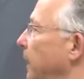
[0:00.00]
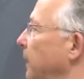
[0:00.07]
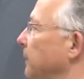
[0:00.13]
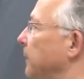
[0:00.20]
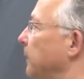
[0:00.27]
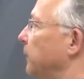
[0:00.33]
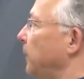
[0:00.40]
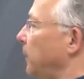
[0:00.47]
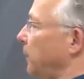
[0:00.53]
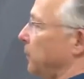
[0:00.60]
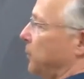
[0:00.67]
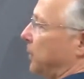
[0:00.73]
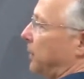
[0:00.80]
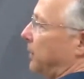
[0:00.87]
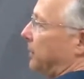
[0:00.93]
are
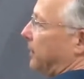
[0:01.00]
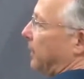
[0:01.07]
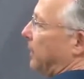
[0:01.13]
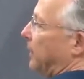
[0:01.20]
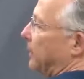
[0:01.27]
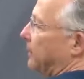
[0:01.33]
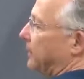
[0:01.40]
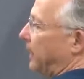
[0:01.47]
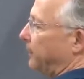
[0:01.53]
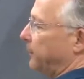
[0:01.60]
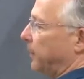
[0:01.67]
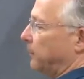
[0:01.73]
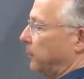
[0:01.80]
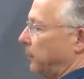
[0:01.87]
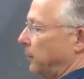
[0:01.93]
tautologies. Some
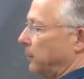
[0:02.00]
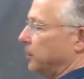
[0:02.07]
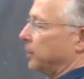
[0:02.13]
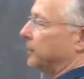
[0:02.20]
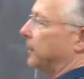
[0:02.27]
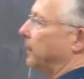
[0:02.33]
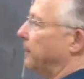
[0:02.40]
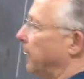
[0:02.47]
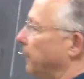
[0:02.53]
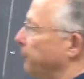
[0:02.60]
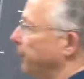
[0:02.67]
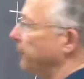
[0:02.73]
tautologies are, are